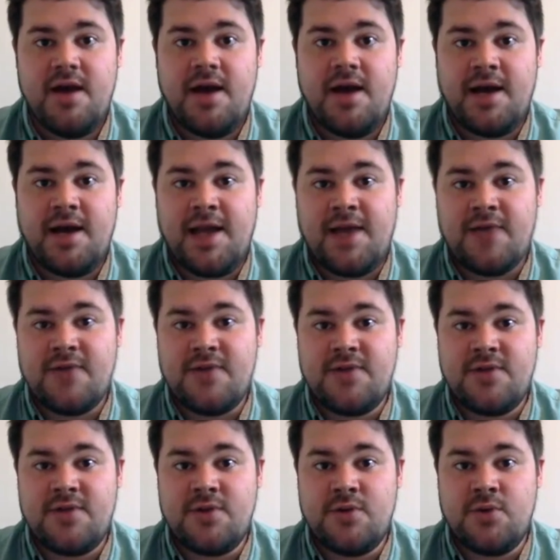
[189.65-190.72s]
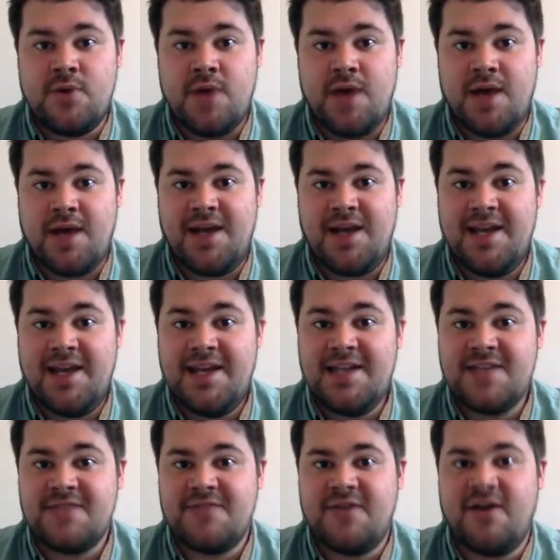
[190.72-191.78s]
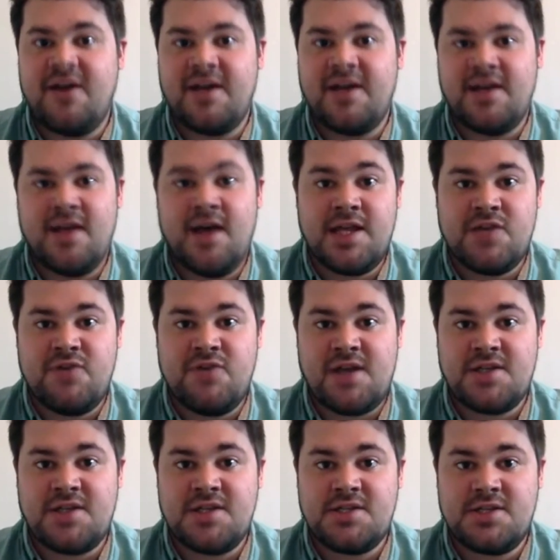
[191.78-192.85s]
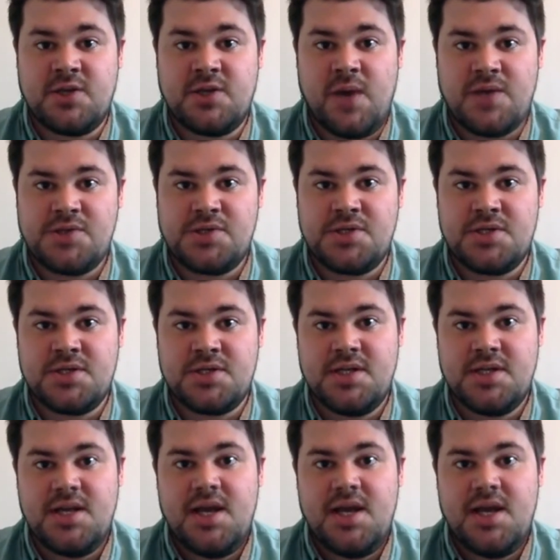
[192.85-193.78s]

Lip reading: and allows you to clearly define your answers to the questions,